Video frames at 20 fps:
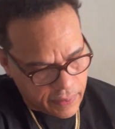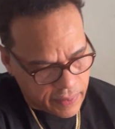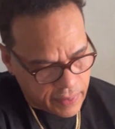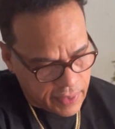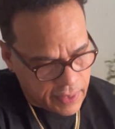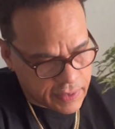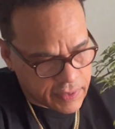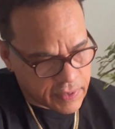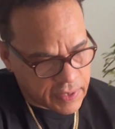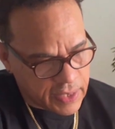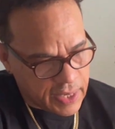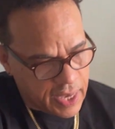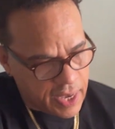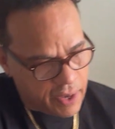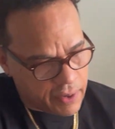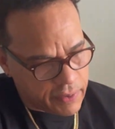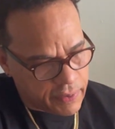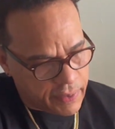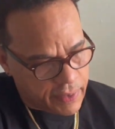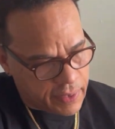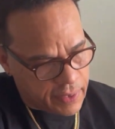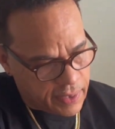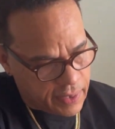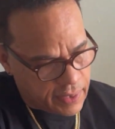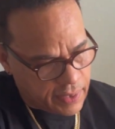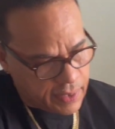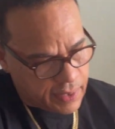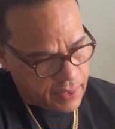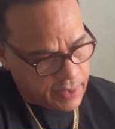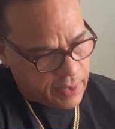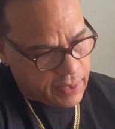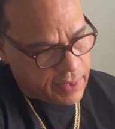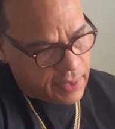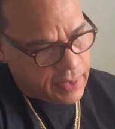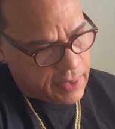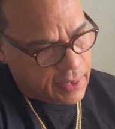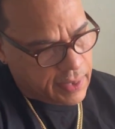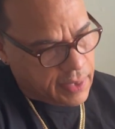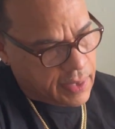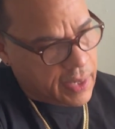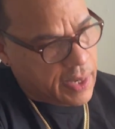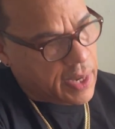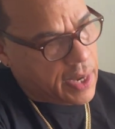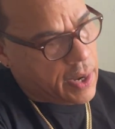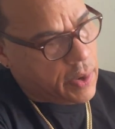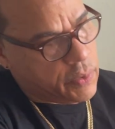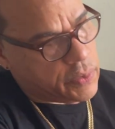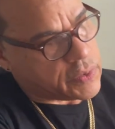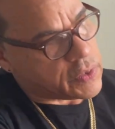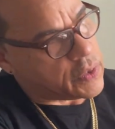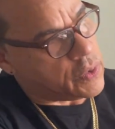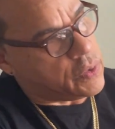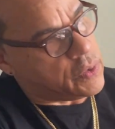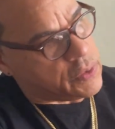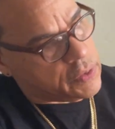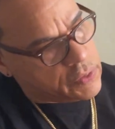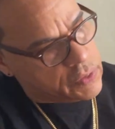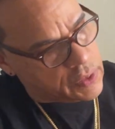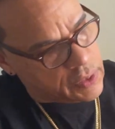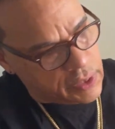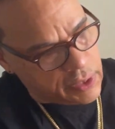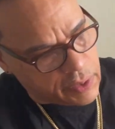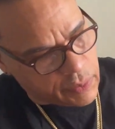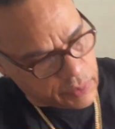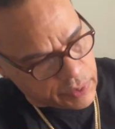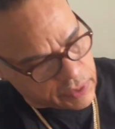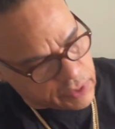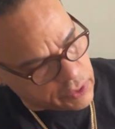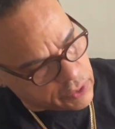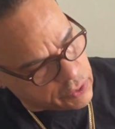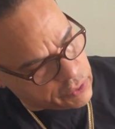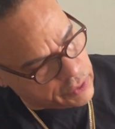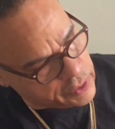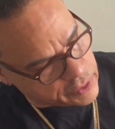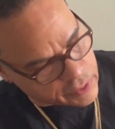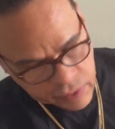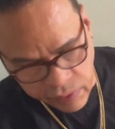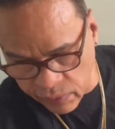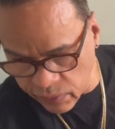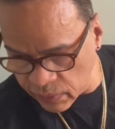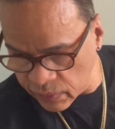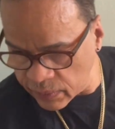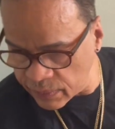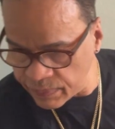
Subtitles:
let's see how it's going to look with the crystal.